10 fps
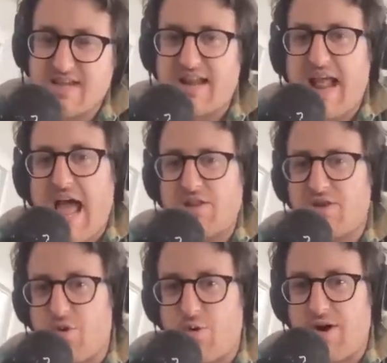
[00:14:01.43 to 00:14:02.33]
is like an
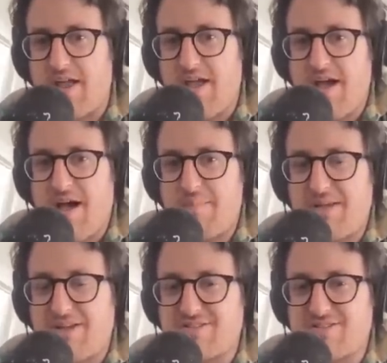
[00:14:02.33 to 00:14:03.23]
allegory
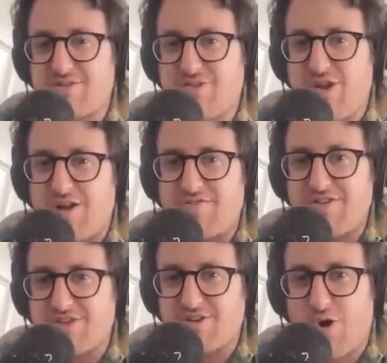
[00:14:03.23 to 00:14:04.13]
because none of
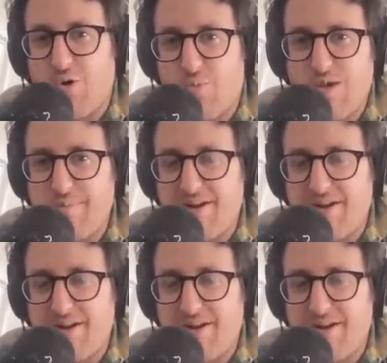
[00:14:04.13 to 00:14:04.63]
these adult